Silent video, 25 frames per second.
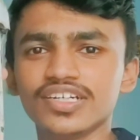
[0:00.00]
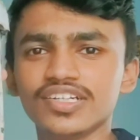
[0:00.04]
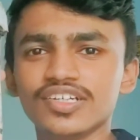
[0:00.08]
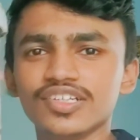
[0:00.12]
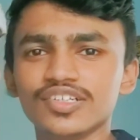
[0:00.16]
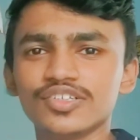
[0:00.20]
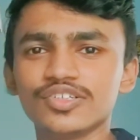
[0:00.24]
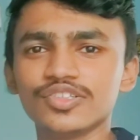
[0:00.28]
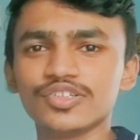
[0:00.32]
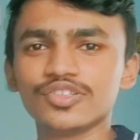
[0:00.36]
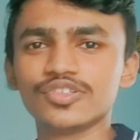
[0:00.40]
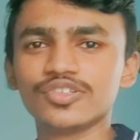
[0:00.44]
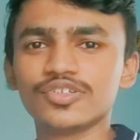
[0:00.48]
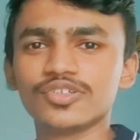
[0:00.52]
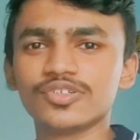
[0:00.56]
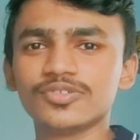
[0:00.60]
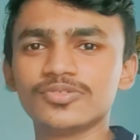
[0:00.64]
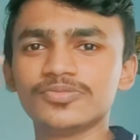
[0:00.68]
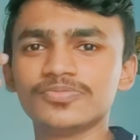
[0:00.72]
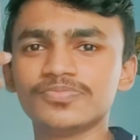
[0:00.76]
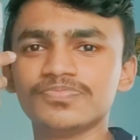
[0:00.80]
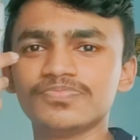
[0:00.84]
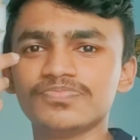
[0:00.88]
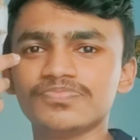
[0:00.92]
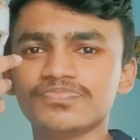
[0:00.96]
So
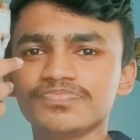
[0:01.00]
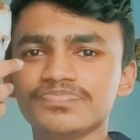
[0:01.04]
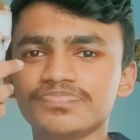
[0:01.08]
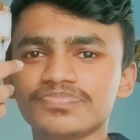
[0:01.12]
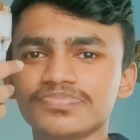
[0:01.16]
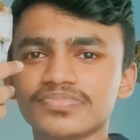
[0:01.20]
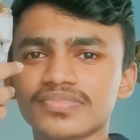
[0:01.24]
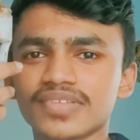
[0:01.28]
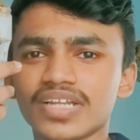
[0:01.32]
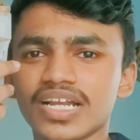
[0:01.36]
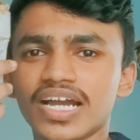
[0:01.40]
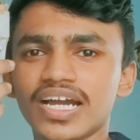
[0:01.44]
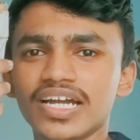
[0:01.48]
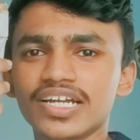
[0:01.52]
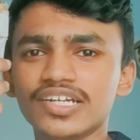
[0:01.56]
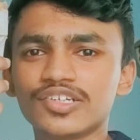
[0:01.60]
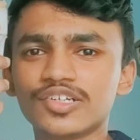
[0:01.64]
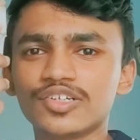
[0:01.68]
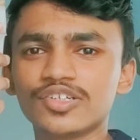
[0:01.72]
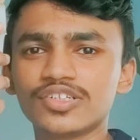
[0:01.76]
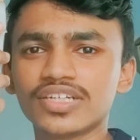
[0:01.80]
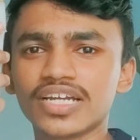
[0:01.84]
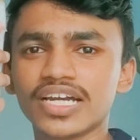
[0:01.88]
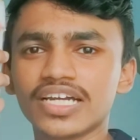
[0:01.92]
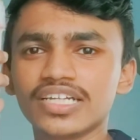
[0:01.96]
I thought
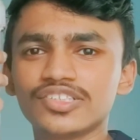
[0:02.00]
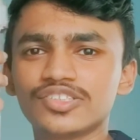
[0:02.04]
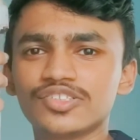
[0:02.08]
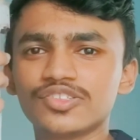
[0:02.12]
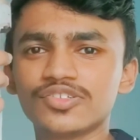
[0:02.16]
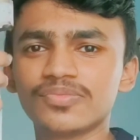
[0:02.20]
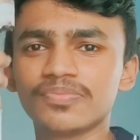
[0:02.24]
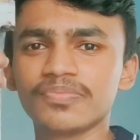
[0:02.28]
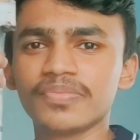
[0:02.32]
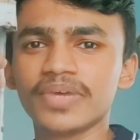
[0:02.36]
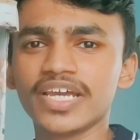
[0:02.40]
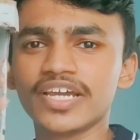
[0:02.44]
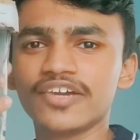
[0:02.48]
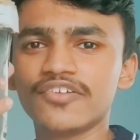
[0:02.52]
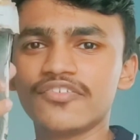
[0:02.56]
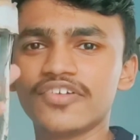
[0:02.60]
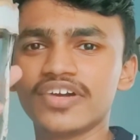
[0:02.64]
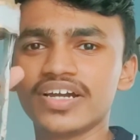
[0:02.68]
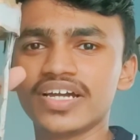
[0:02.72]
I should make one,